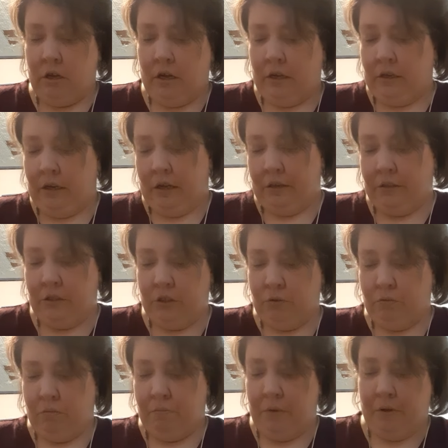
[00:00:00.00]
Now, this
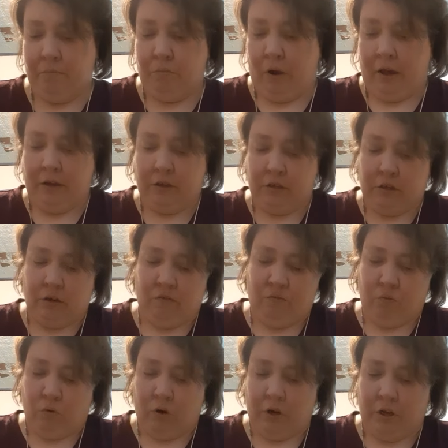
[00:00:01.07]
will be baked in a
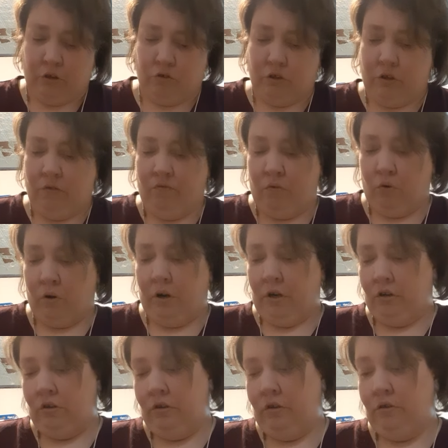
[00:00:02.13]
400 to
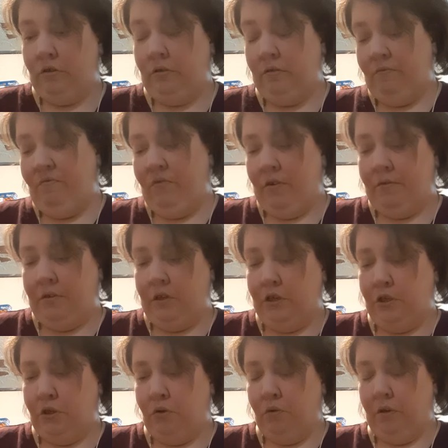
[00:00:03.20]
450
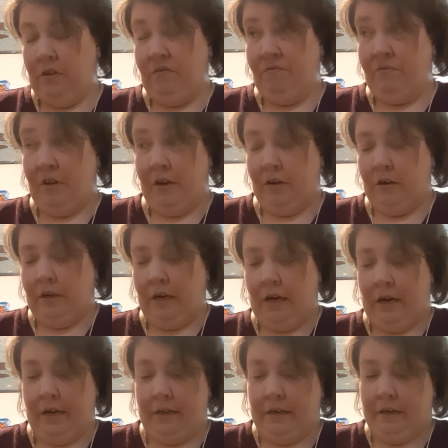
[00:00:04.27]
degree
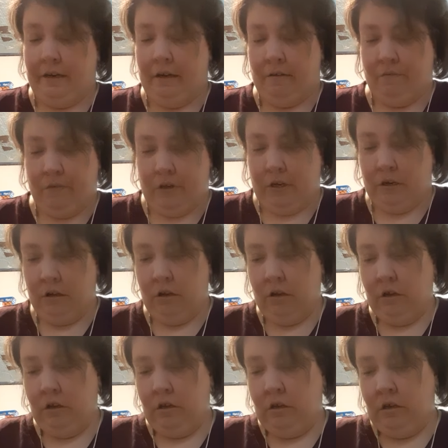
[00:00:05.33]
Fahrenheit oven.
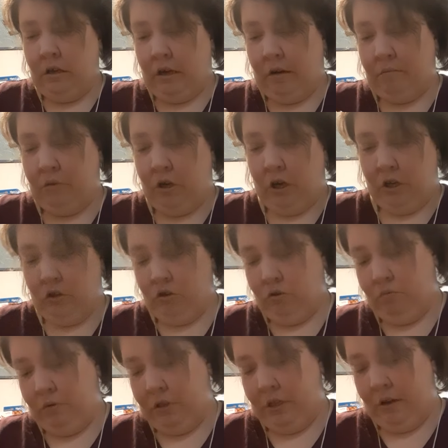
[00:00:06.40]
I'm not
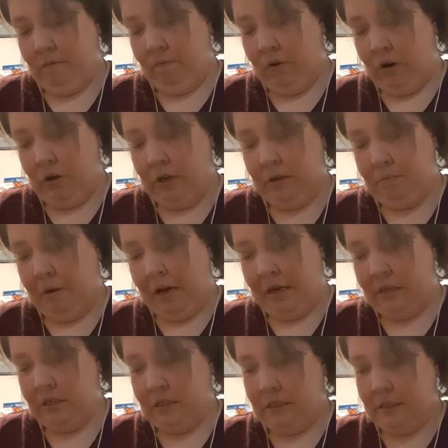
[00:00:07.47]
good with converting
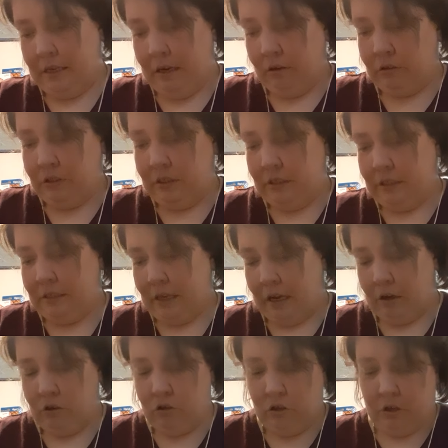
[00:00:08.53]
back to Celsius. I
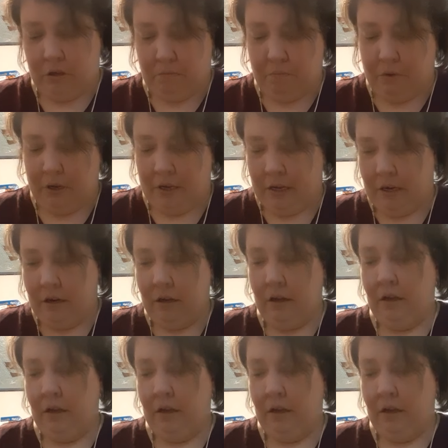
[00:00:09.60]
could, but